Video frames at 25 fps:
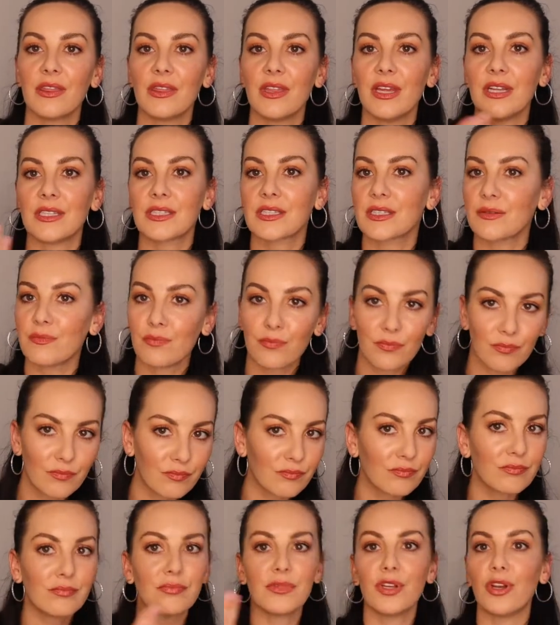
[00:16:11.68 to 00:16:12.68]
it's,
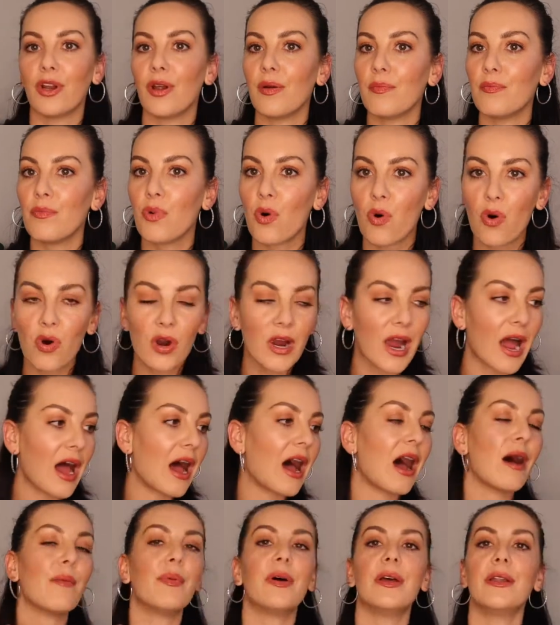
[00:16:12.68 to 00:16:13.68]
you know, more
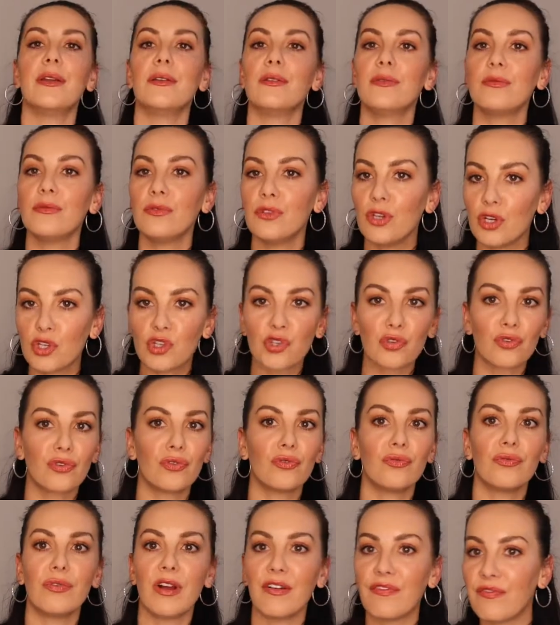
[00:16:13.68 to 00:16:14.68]
carbon
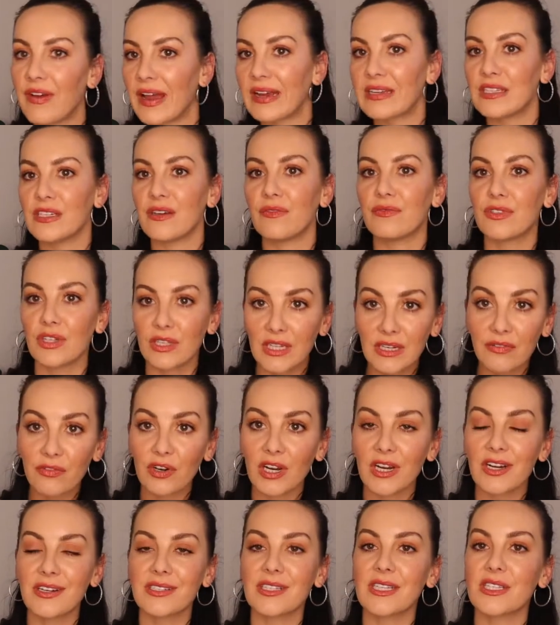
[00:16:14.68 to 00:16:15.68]
neutral effective
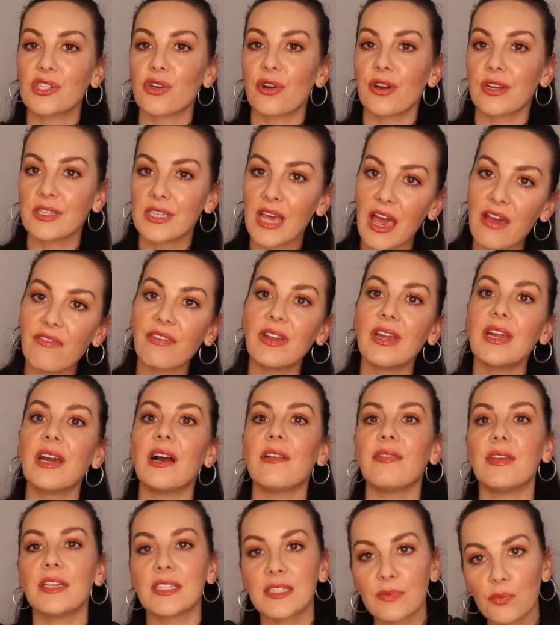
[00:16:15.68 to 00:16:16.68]
delivery, because it's not as heavy
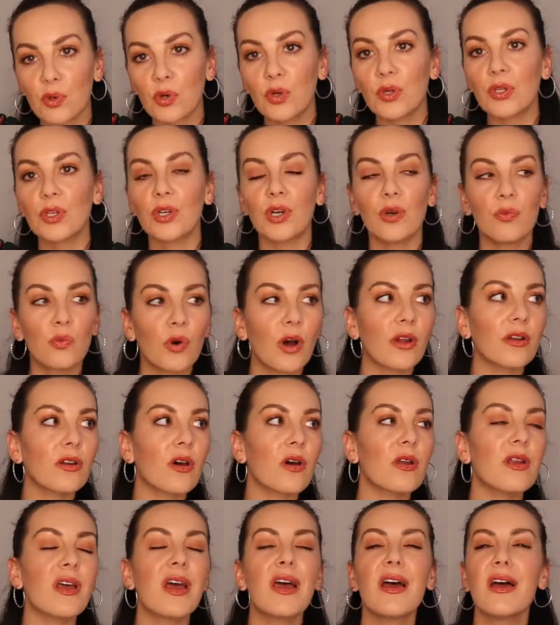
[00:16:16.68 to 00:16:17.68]
and they're smaller and
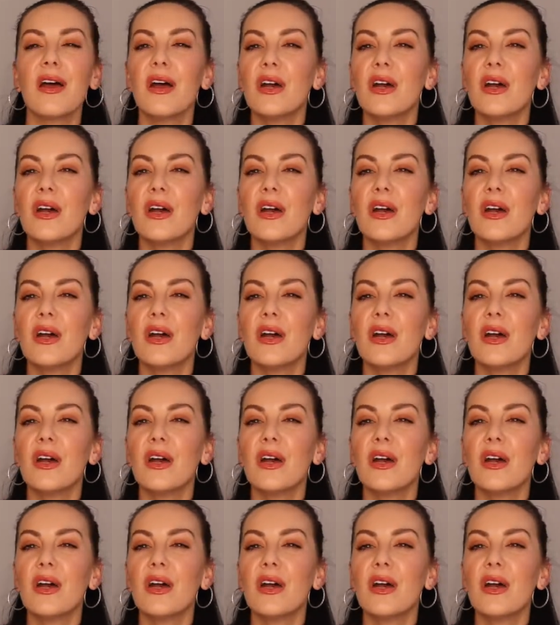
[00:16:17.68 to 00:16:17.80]
whatnot.